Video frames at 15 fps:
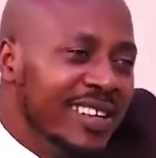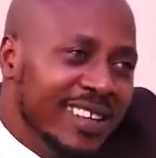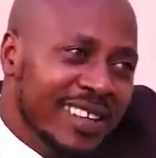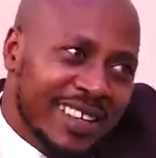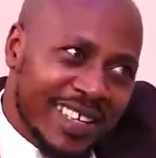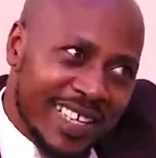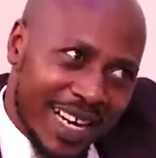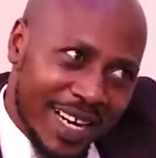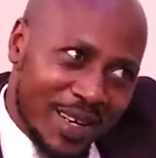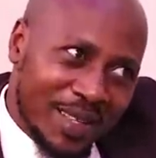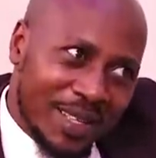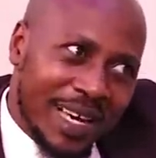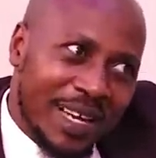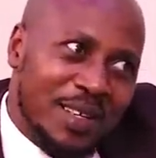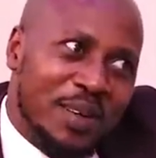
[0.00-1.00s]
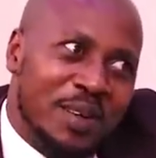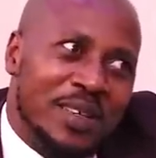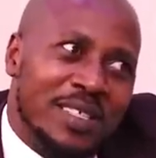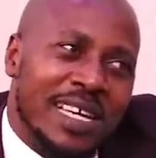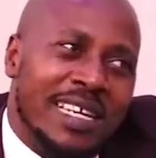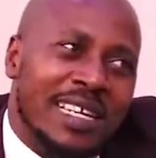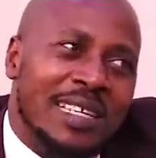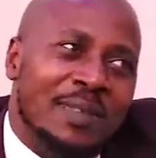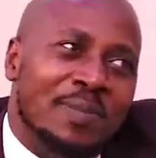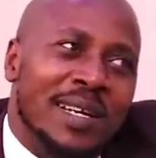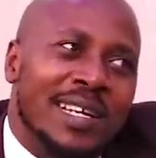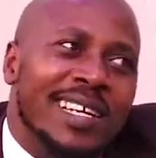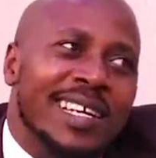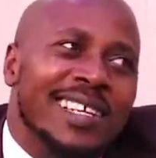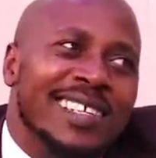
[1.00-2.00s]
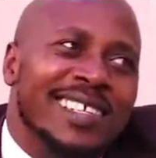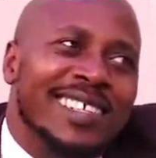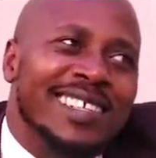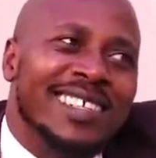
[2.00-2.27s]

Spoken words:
now the alcohol is an independent